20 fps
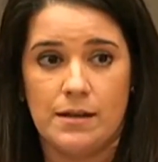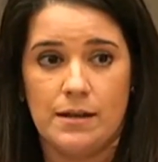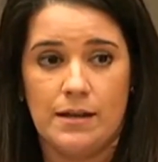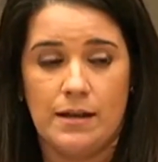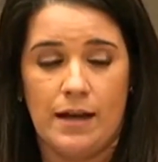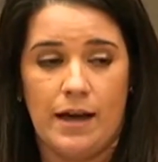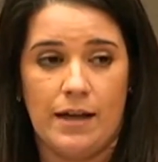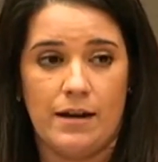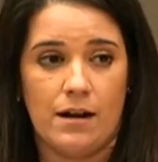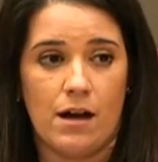
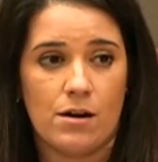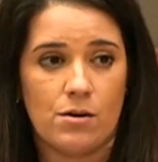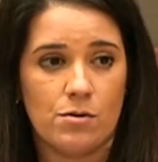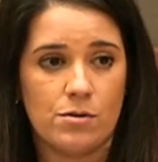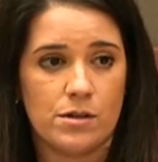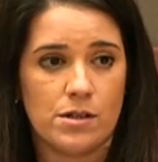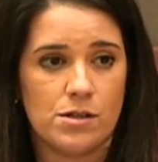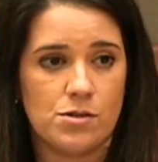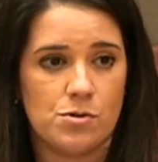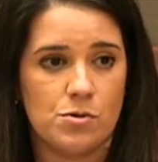And not only
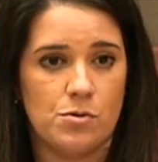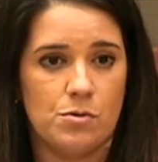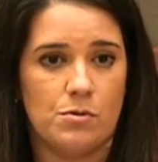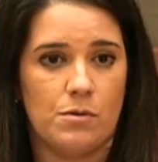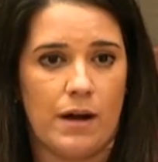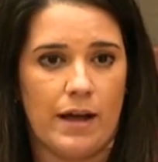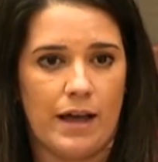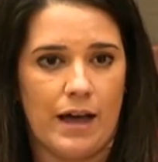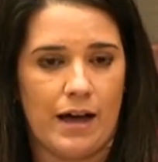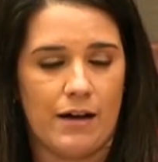do I
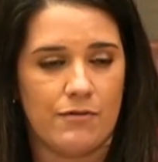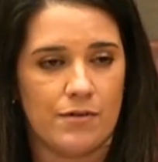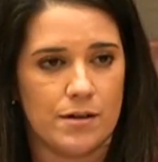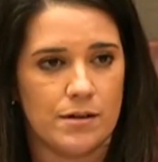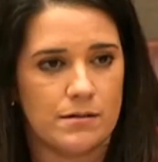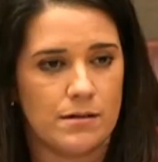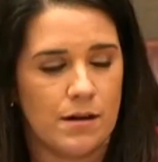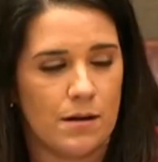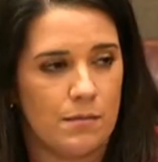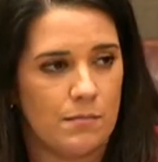have
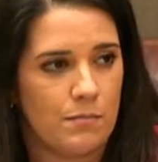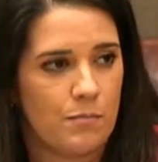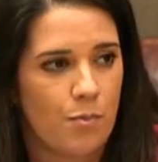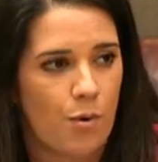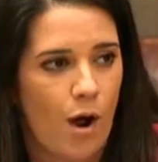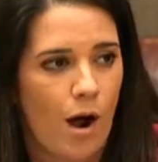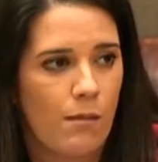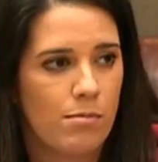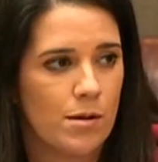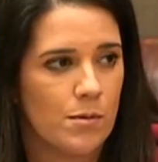a
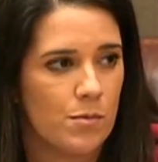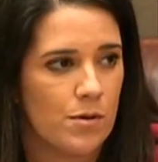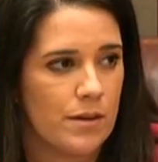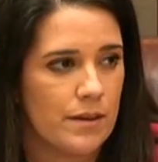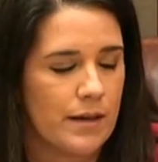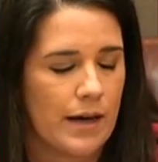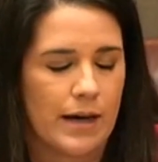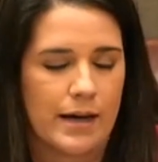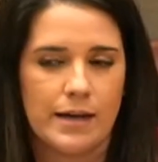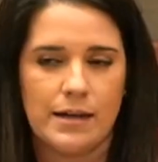problem with
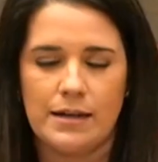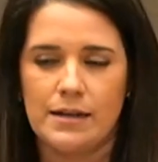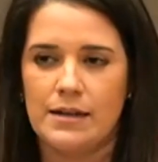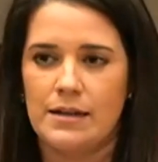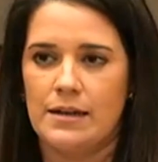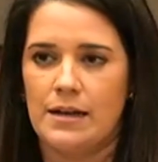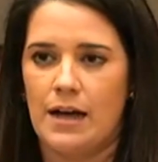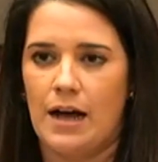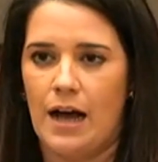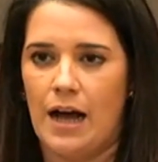that,
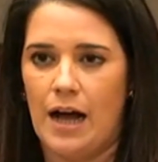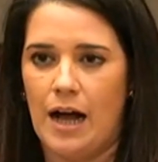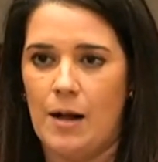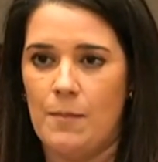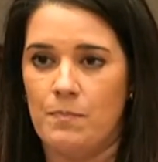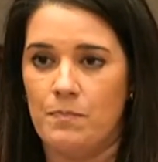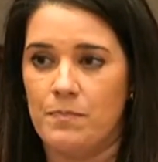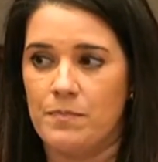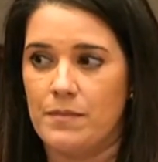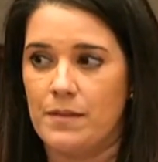
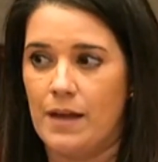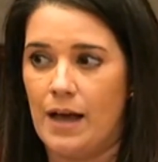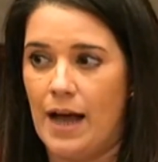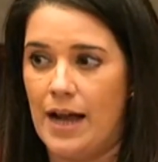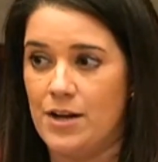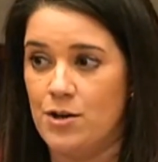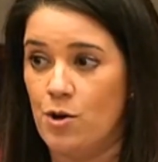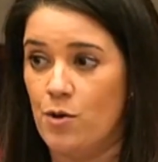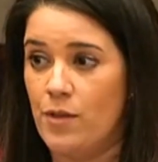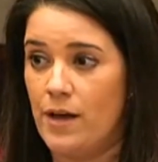I
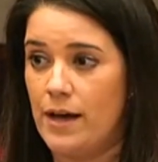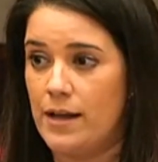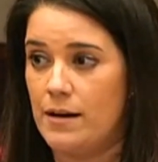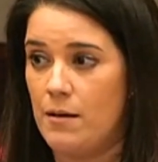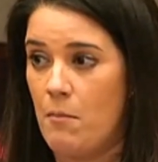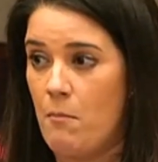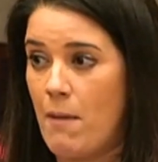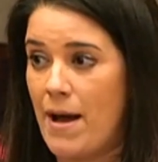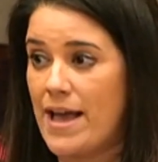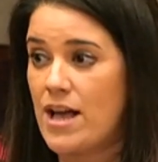know that
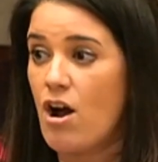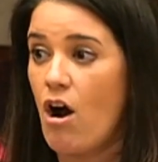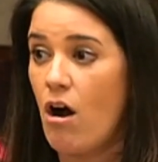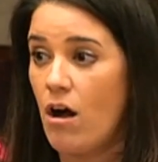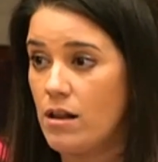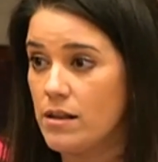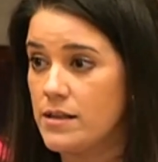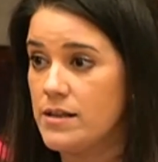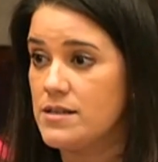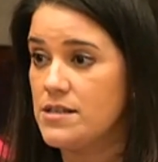my
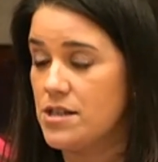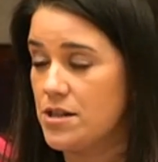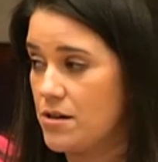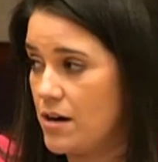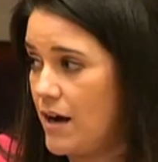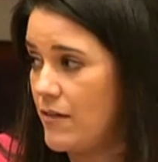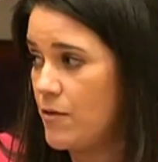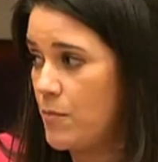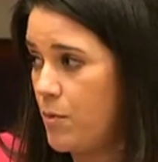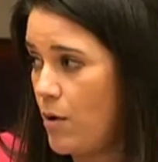colleagues here have
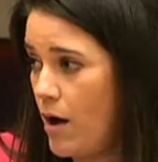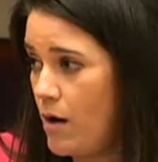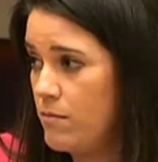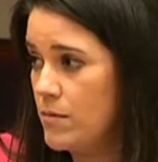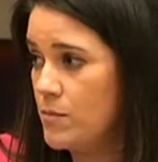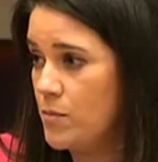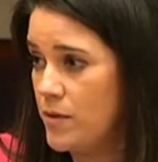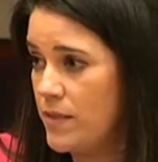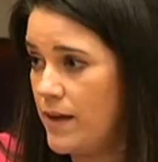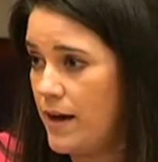a problem
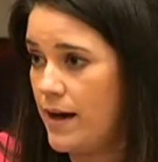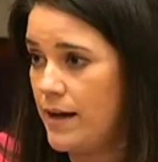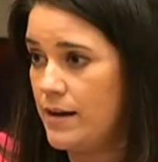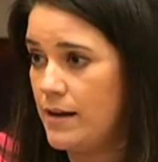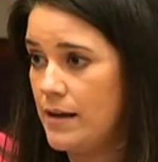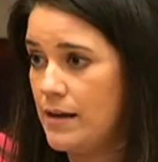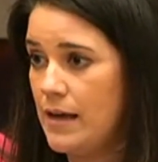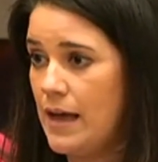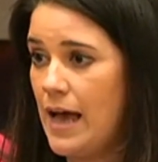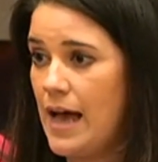with that
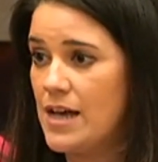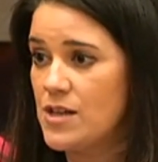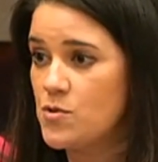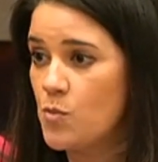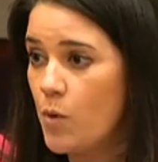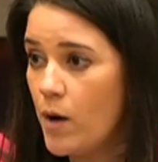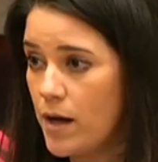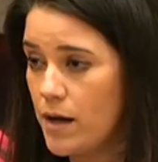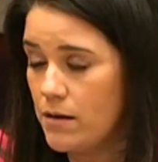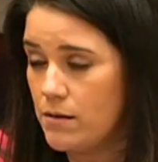as
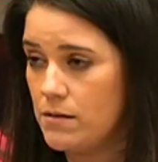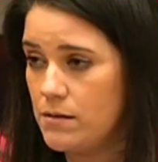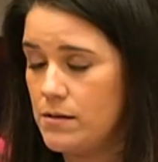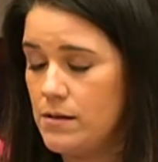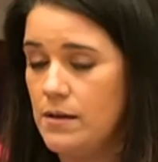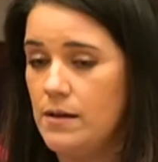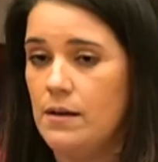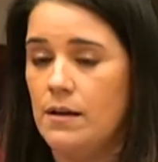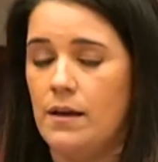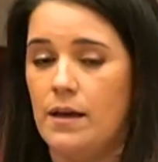well. And